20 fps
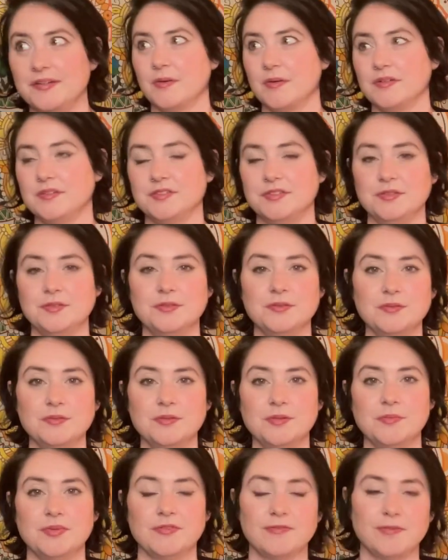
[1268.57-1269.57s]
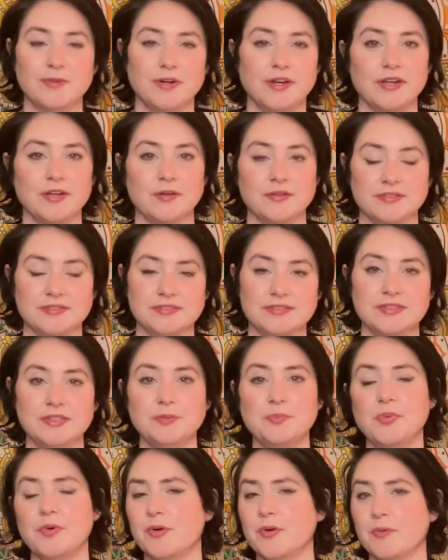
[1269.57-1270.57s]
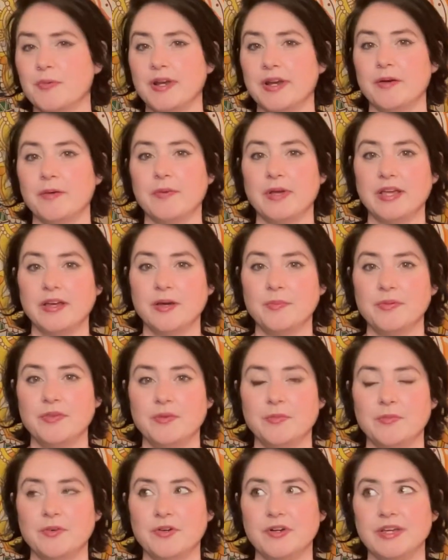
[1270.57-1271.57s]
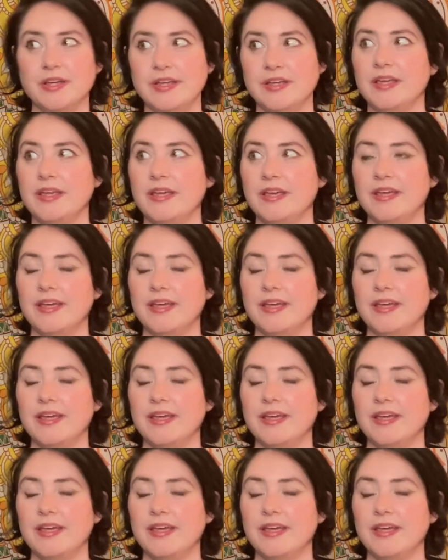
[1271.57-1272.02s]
or 2 before I go to sleep or when I wake up in the morning.